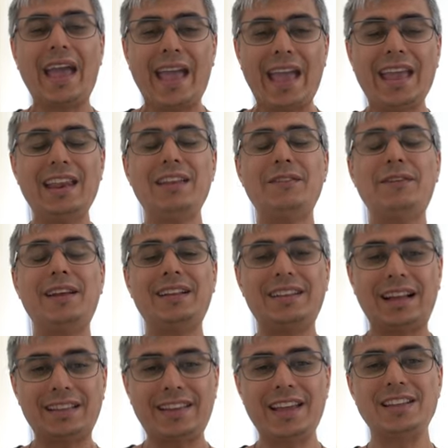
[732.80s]
anything
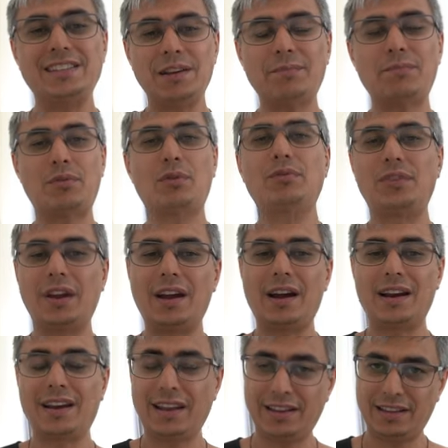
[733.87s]
that gets improved
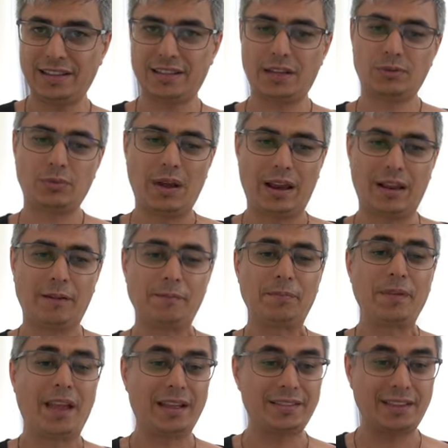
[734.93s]
regarding this as well.
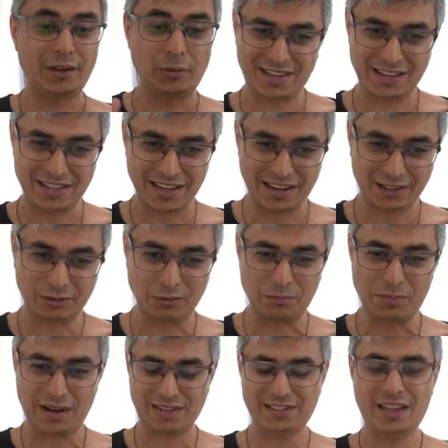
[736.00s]
And I see a lot
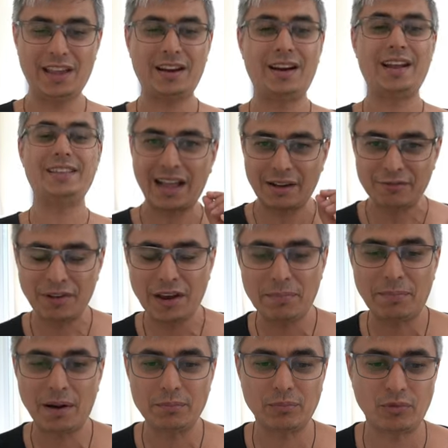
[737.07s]
of bugs here and I'm very
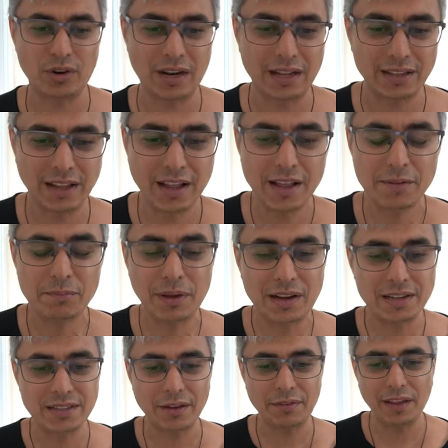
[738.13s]
pumped for that
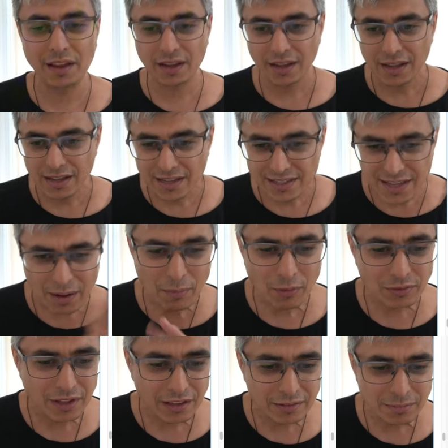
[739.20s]
because I think some
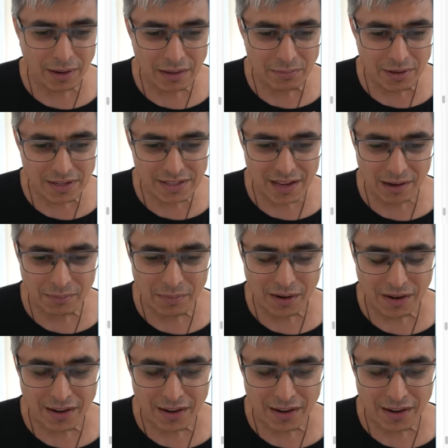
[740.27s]
of this might be some